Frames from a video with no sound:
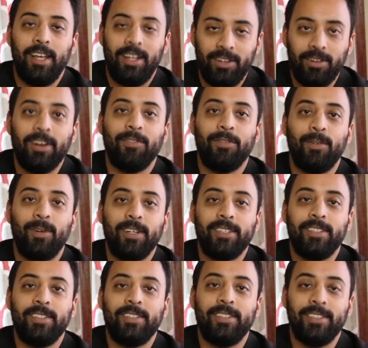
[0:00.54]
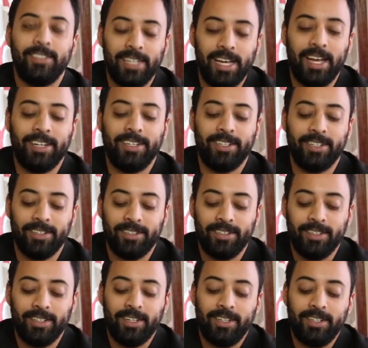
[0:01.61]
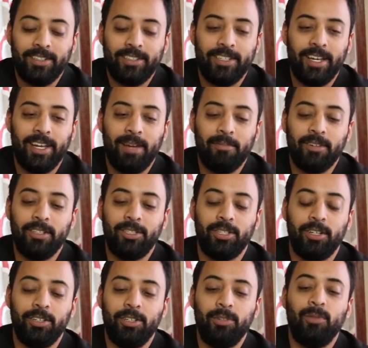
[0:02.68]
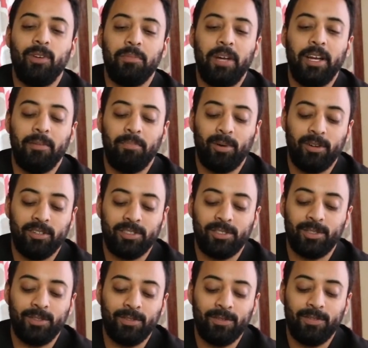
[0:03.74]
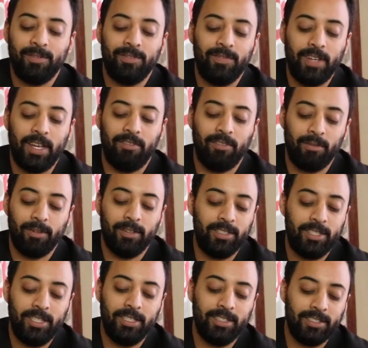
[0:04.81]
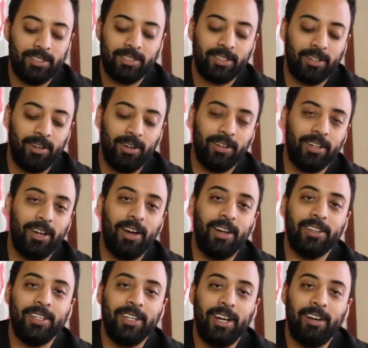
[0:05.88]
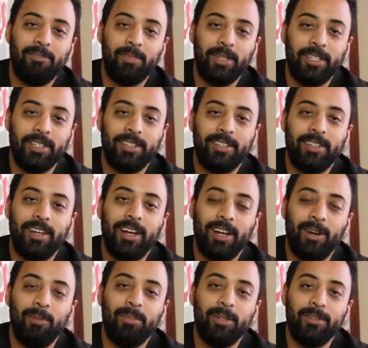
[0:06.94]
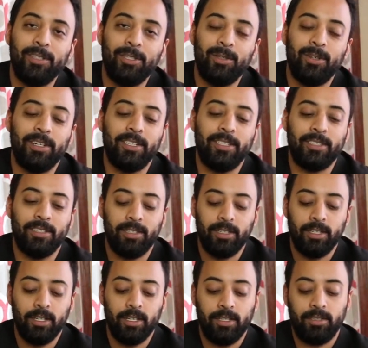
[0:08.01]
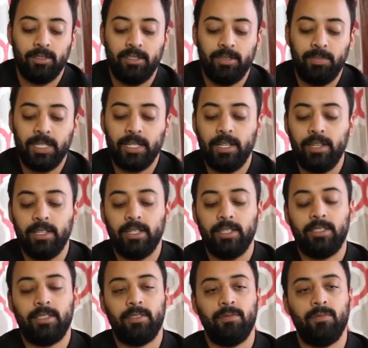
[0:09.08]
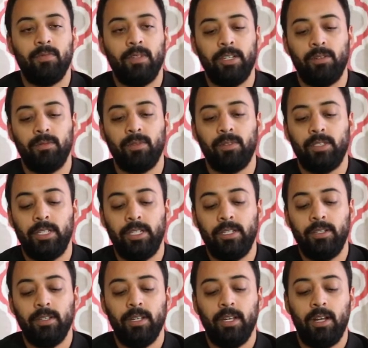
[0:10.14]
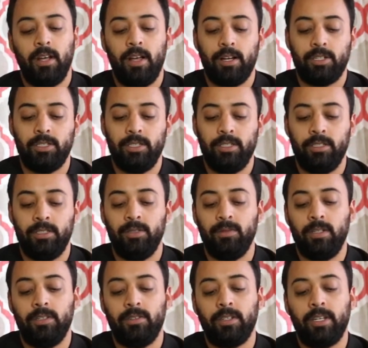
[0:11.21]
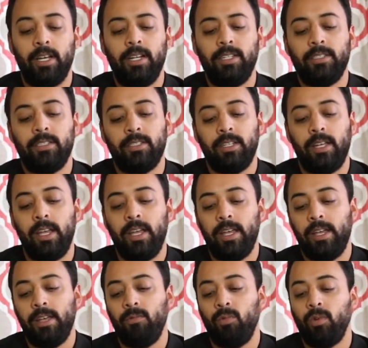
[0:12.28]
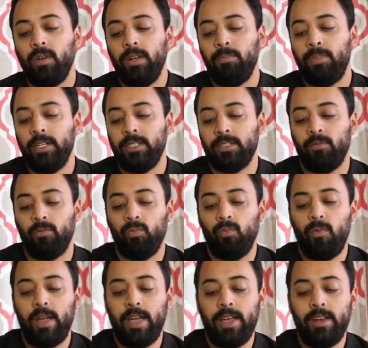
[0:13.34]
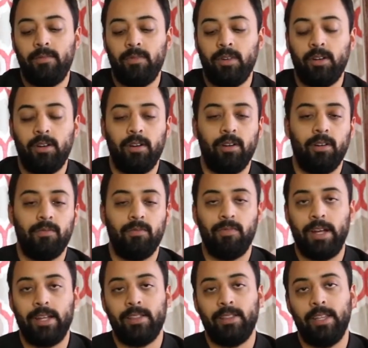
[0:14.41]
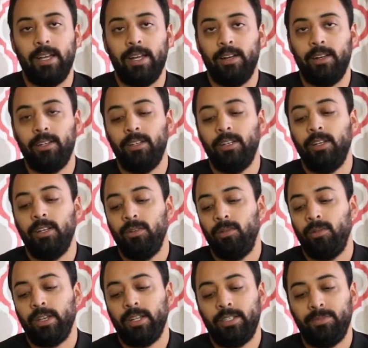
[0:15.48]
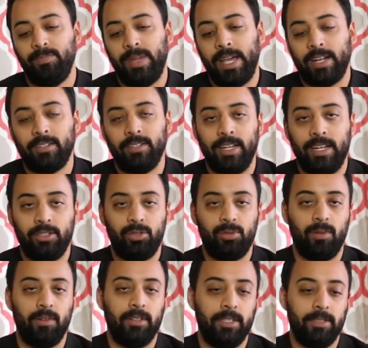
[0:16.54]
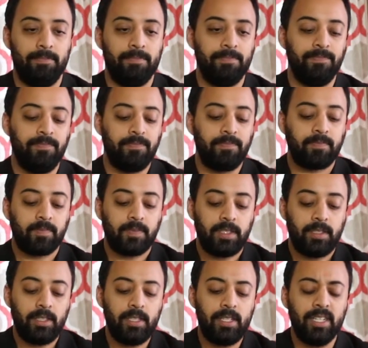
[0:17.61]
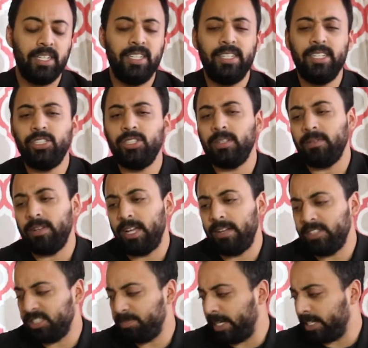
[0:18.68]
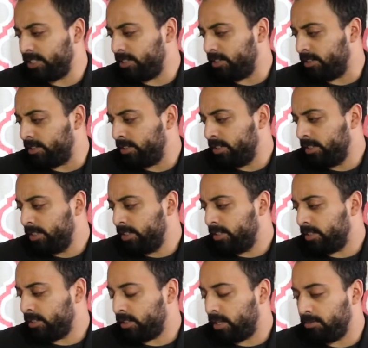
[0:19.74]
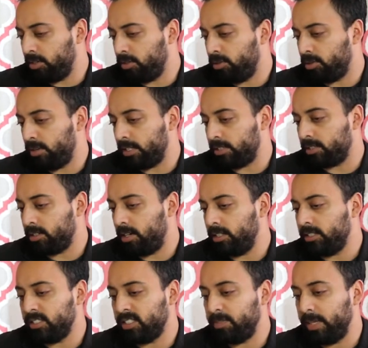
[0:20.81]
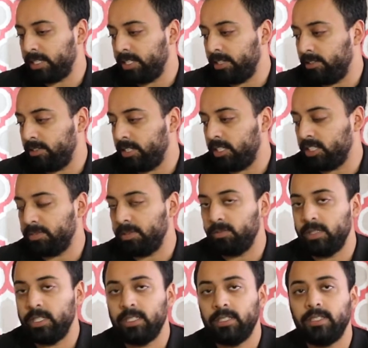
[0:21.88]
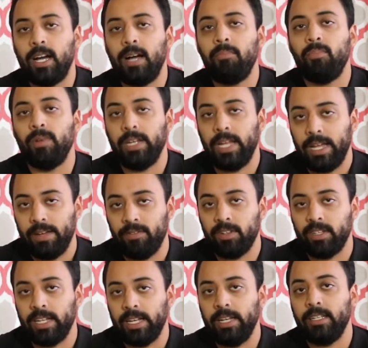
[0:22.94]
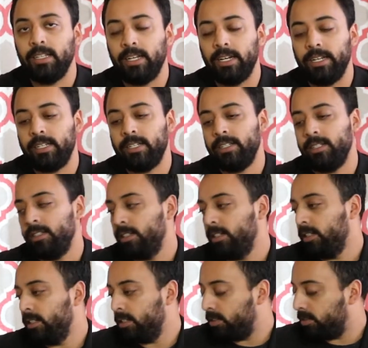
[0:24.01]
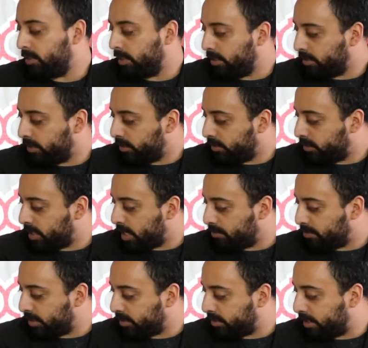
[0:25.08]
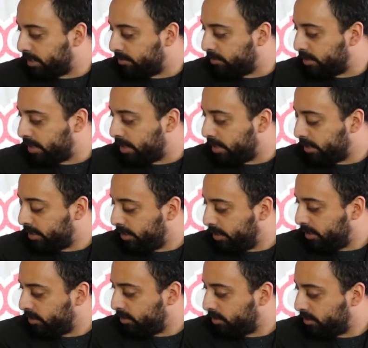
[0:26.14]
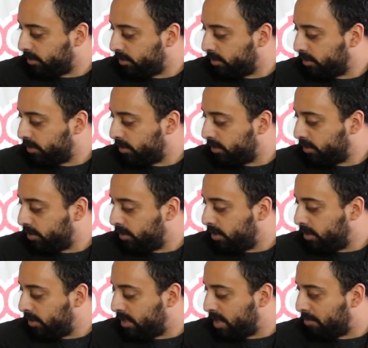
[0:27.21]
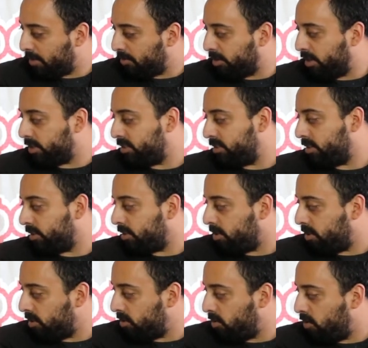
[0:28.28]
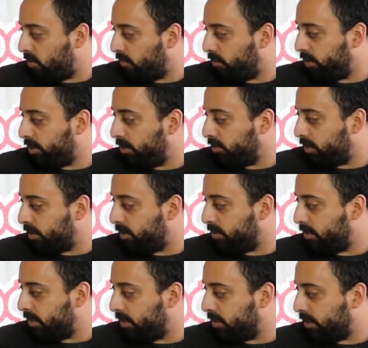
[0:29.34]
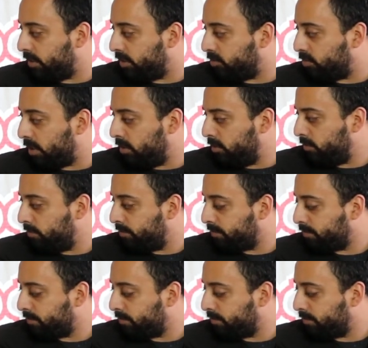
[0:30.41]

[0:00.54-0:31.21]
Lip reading: Hello everyone, Dan here. Today I'm going to show you one of my personal favorite routines called On the Offbeat. I hope you enjoy it. So to begin this little routine, I'll actually do a little cut and we're going to place a random card right there. We'll get back to that shortly. In addition, I'm going to have a spectator. I'm going to go across the cards. The spectator tells me when to stop whenever they like. So they say stop, let's say right here. They memorize the card. Hopefully you can see it as well.